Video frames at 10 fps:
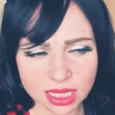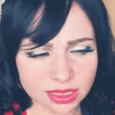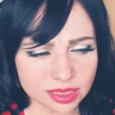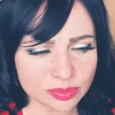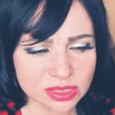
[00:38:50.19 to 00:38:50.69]
i
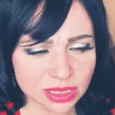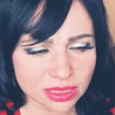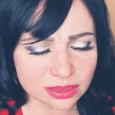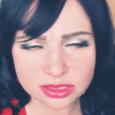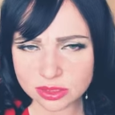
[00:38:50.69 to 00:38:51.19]
keep seeing
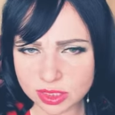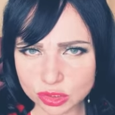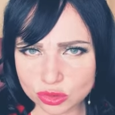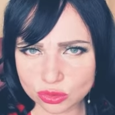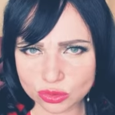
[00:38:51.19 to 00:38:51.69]
these
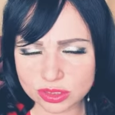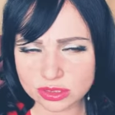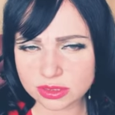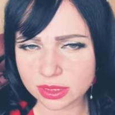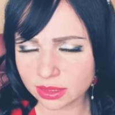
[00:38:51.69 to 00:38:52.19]
t-shirts
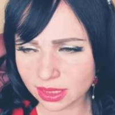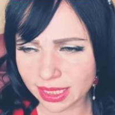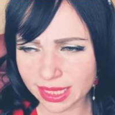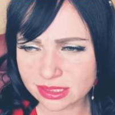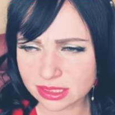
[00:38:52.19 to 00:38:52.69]
saying
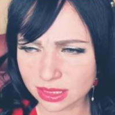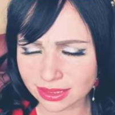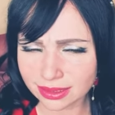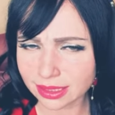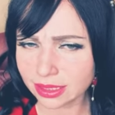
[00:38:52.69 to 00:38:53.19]
cats
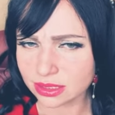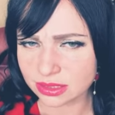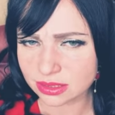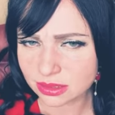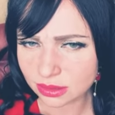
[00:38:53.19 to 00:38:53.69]
not
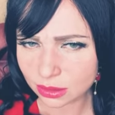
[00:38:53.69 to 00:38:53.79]
kids